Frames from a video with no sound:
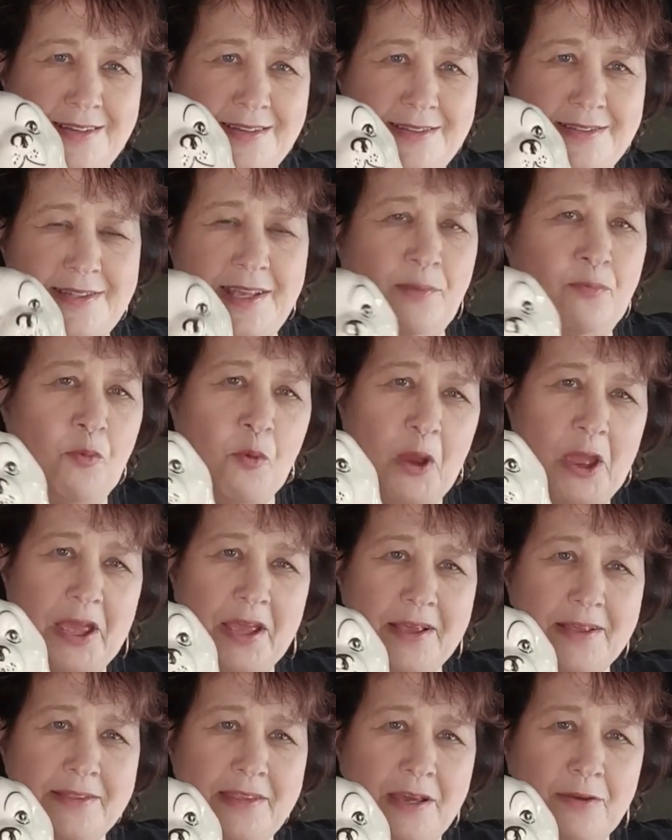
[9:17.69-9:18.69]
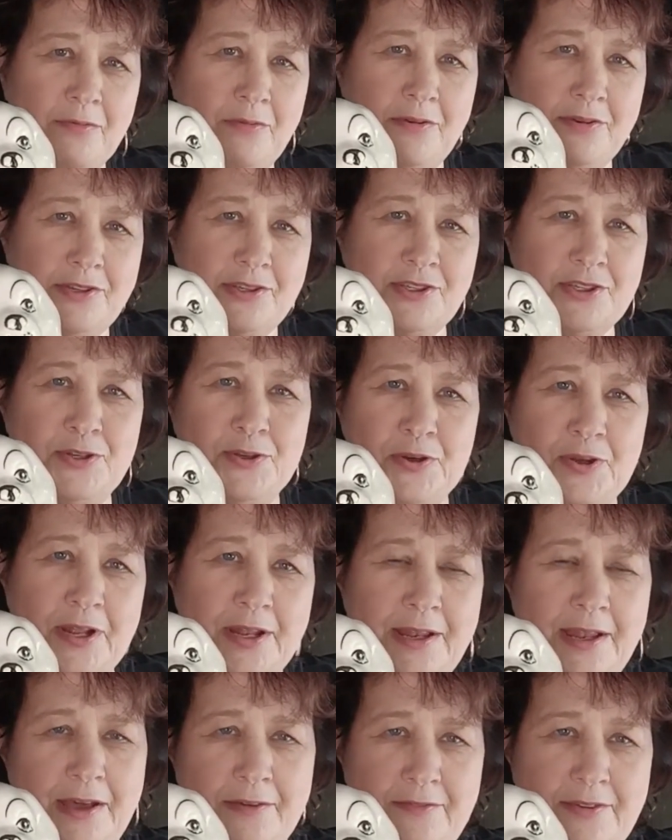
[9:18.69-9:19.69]
Somewhere they will just look
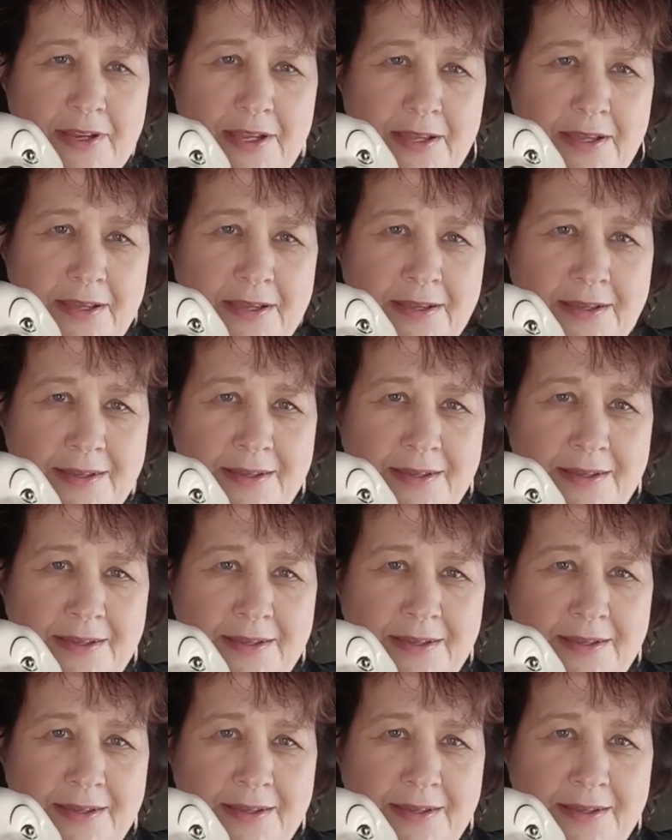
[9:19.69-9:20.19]
lovely.